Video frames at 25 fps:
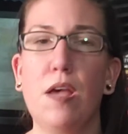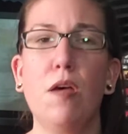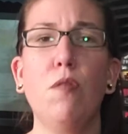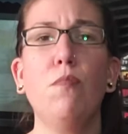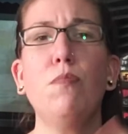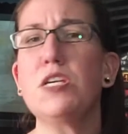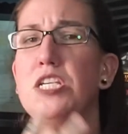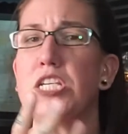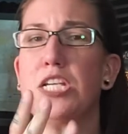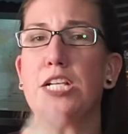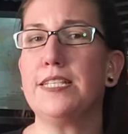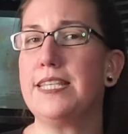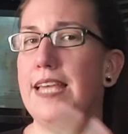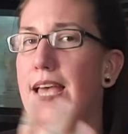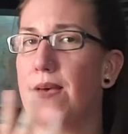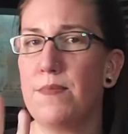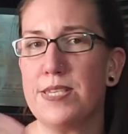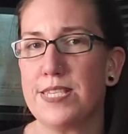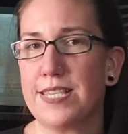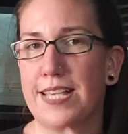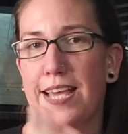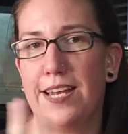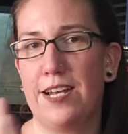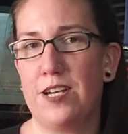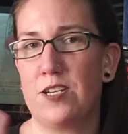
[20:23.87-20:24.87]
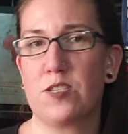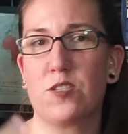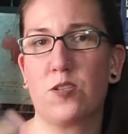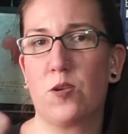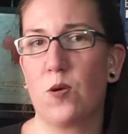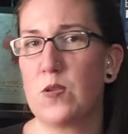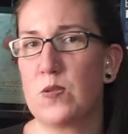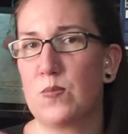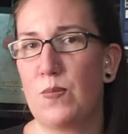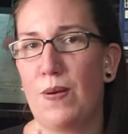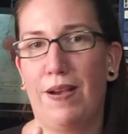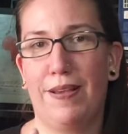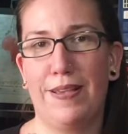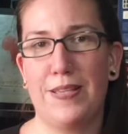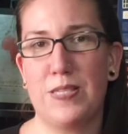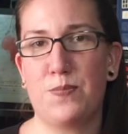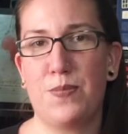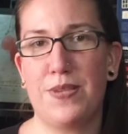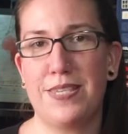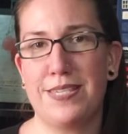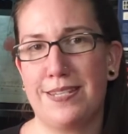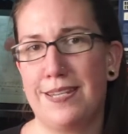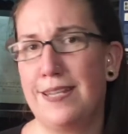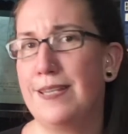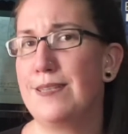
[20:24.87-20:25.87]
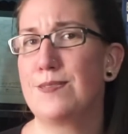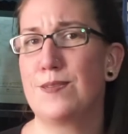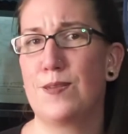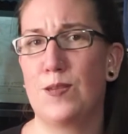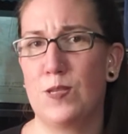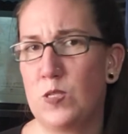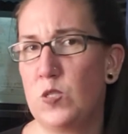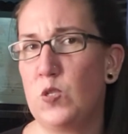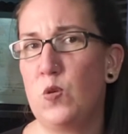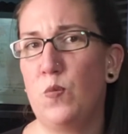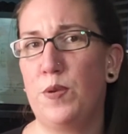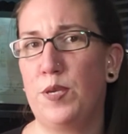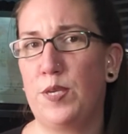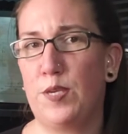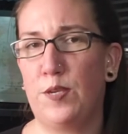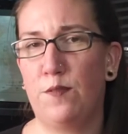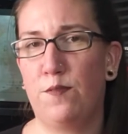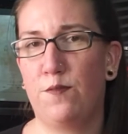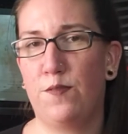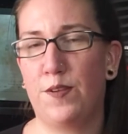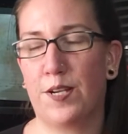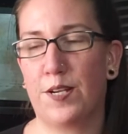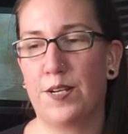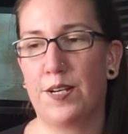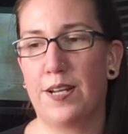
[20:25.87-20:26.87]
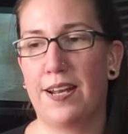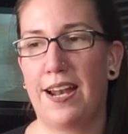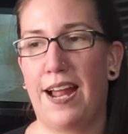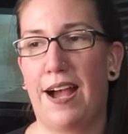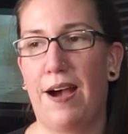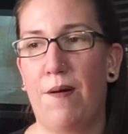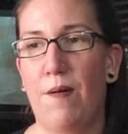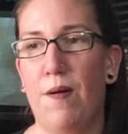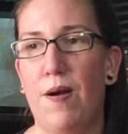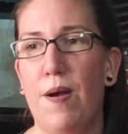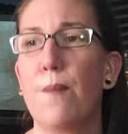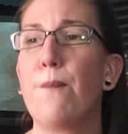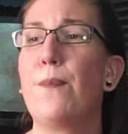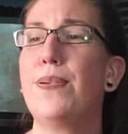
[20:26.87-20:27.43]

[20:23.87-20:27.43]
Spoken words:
Michel Thomas kind of just goes about his business, assuming you figured it out,